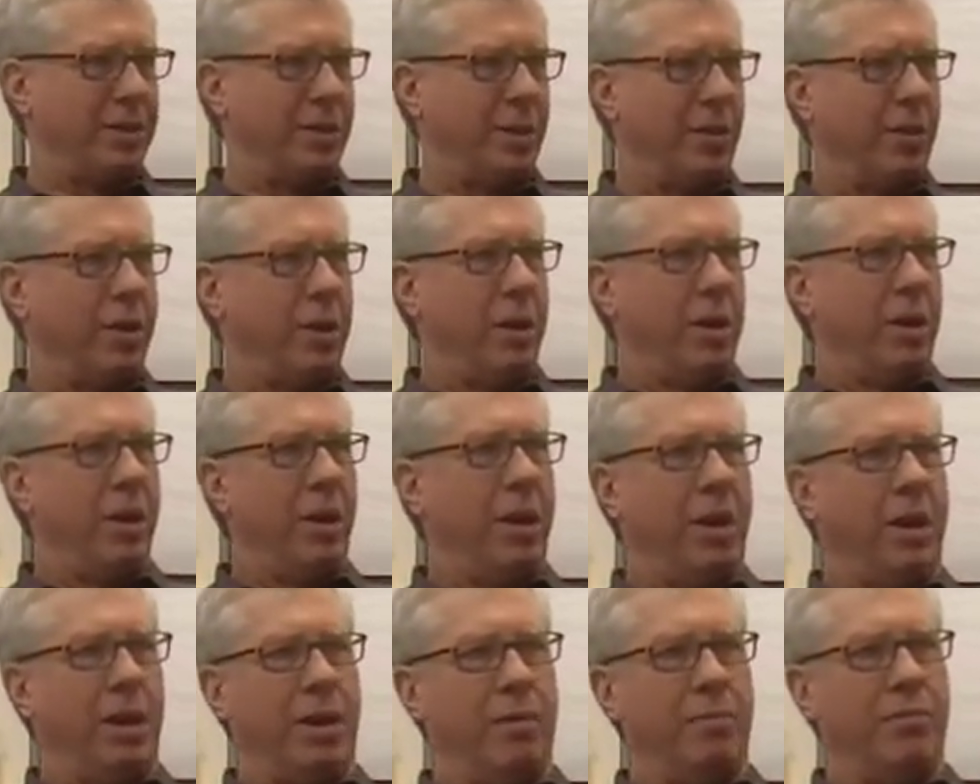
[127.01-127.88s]
So
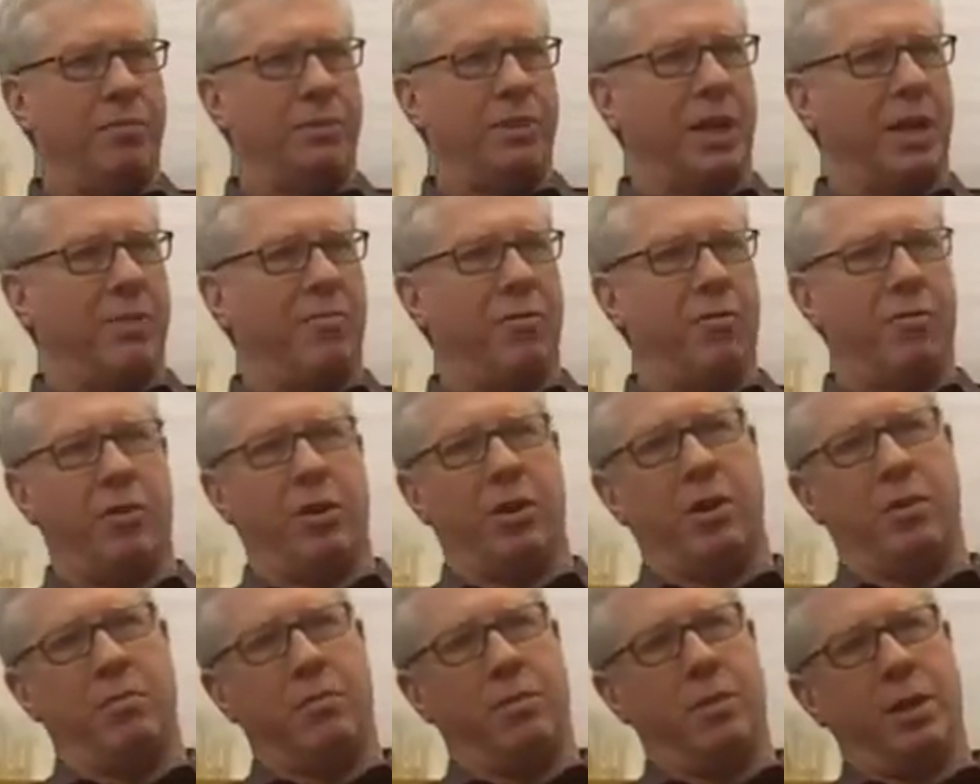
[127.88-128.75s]
um, some
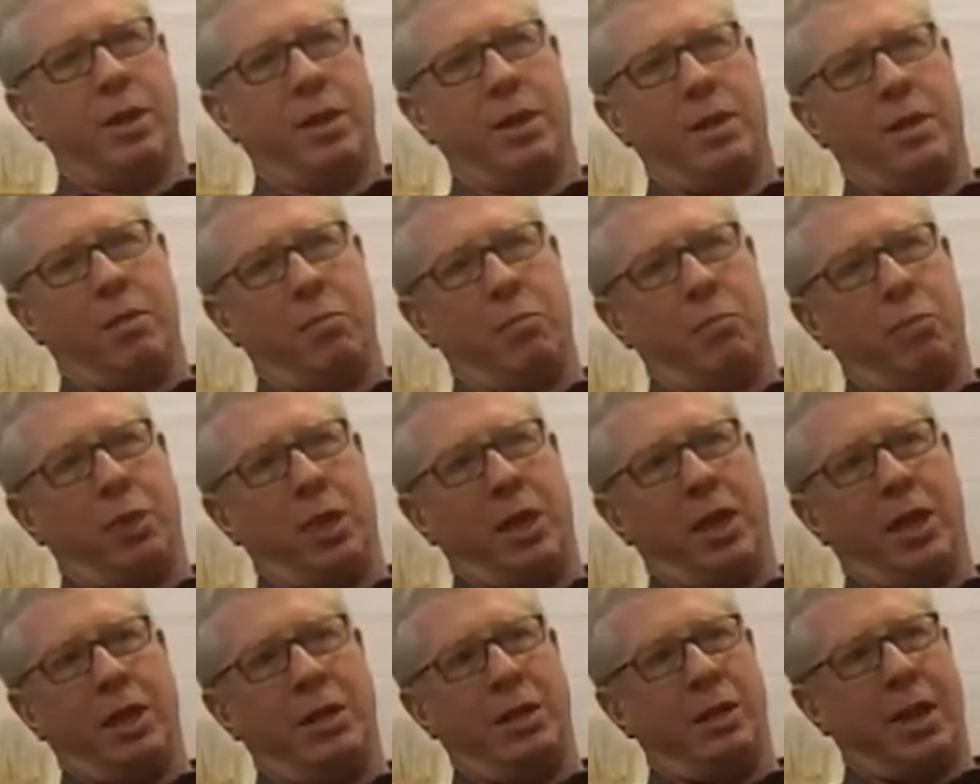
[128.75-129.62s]
from
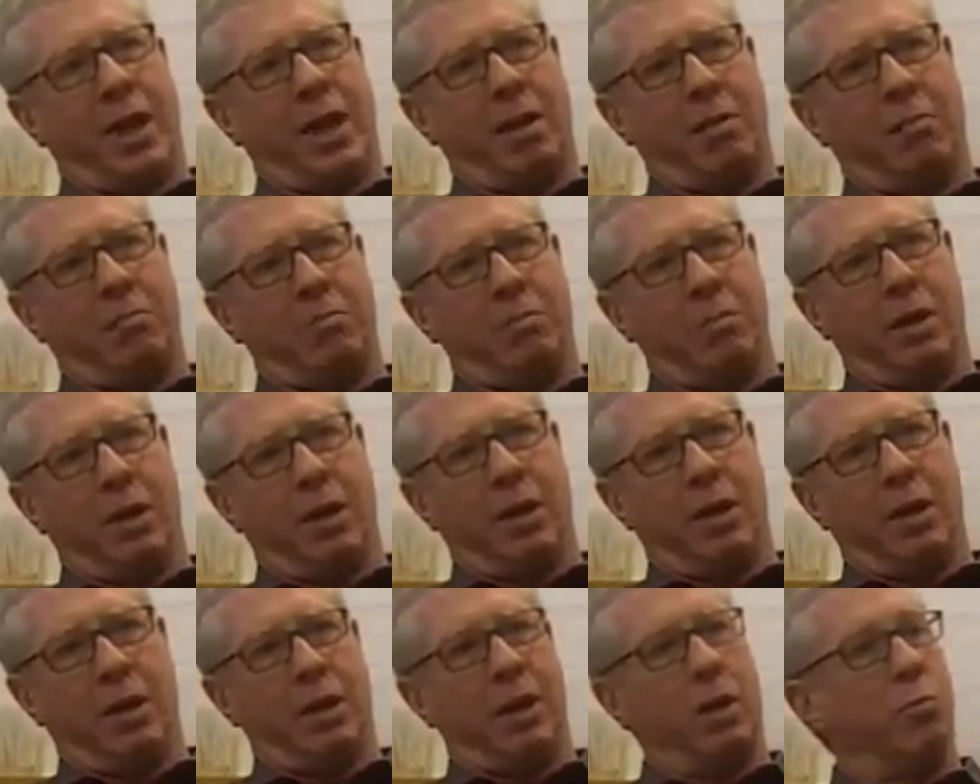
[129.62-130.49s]
big like
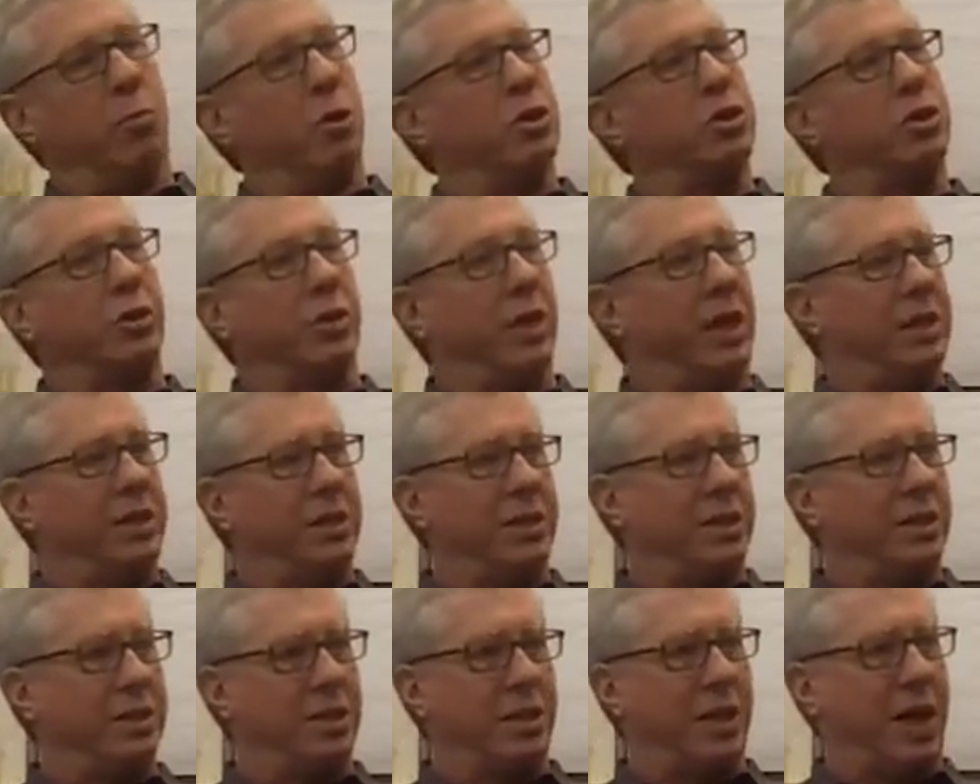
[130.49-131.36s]
uh, commercial
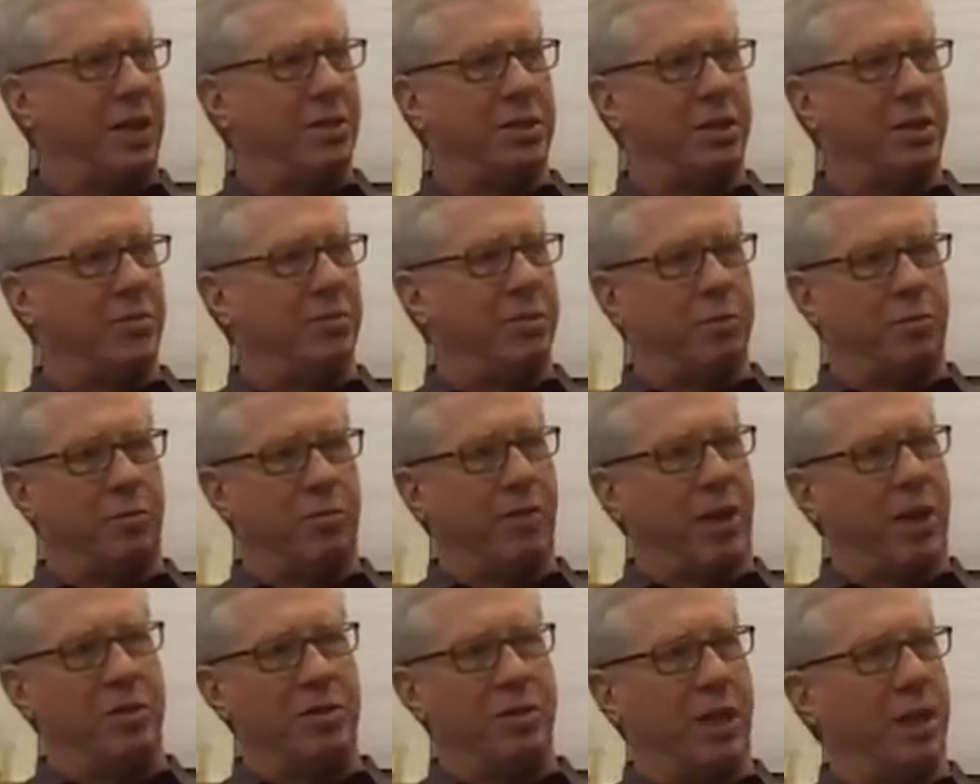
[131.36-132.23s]
entities, cloud service
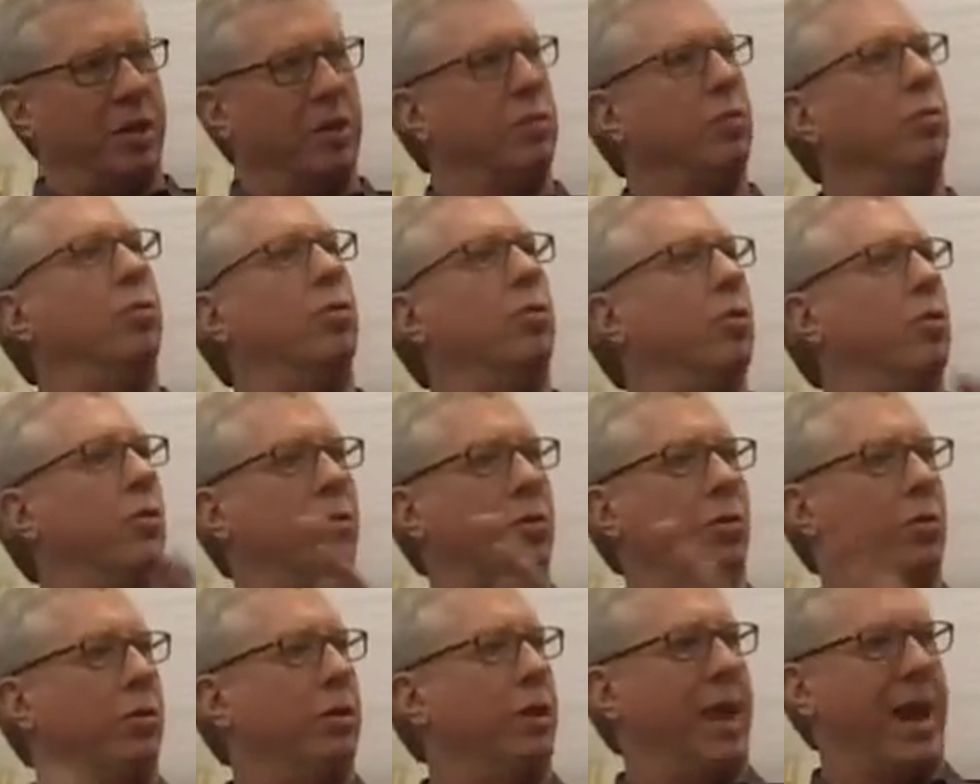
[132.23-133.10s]
providers like
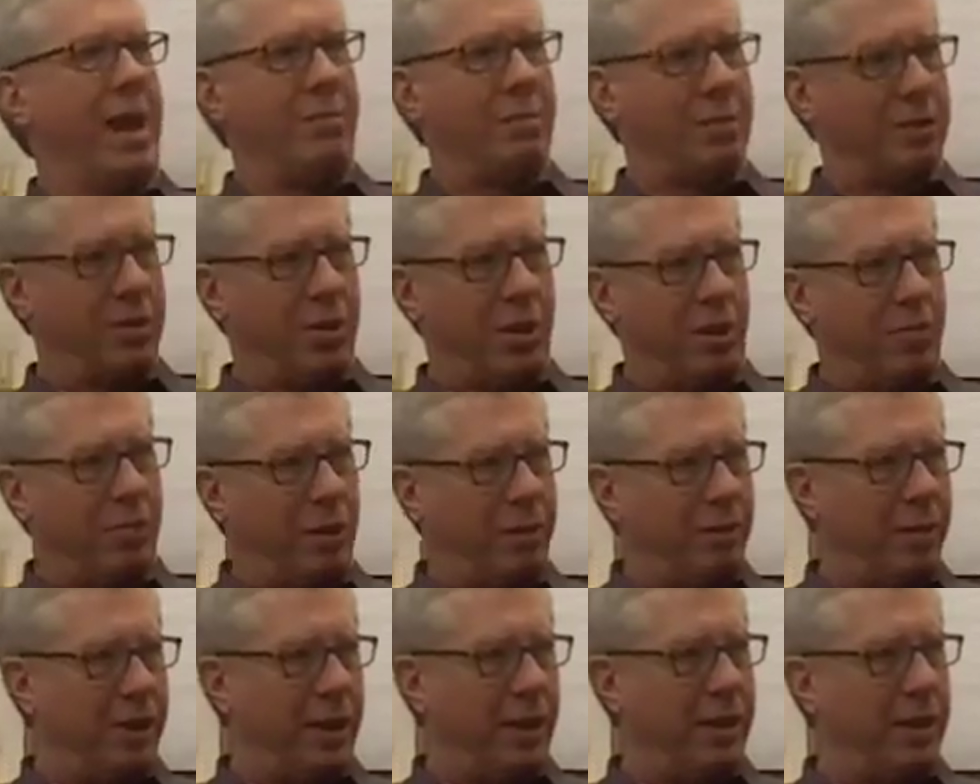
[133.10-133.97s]
Google and Amazon and
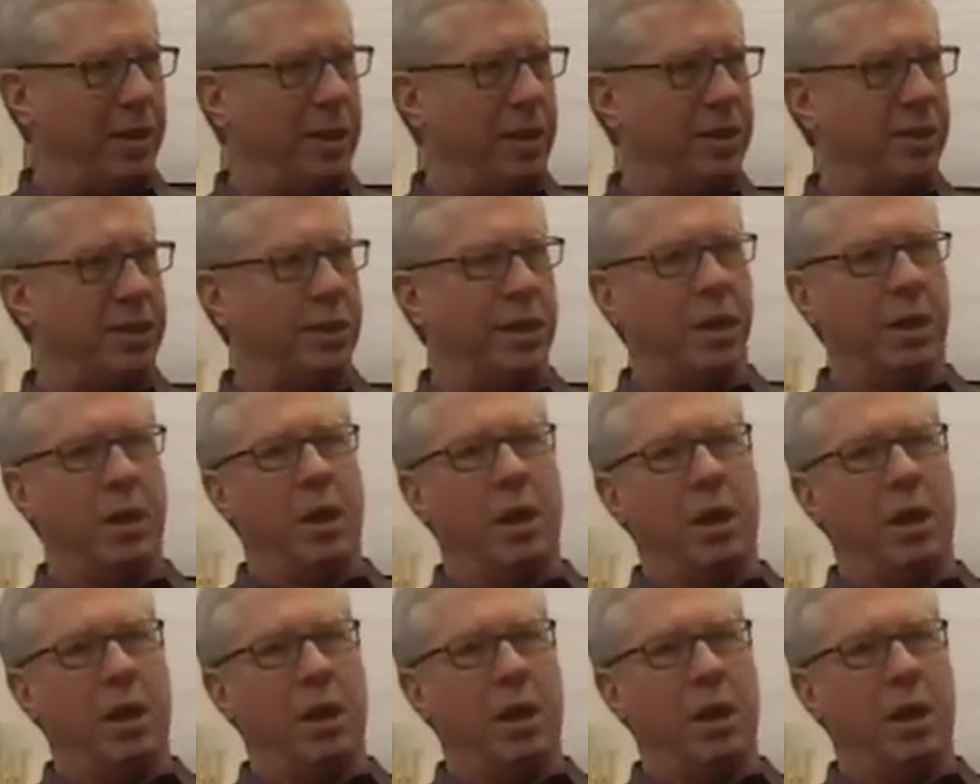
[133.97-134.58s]
people like this.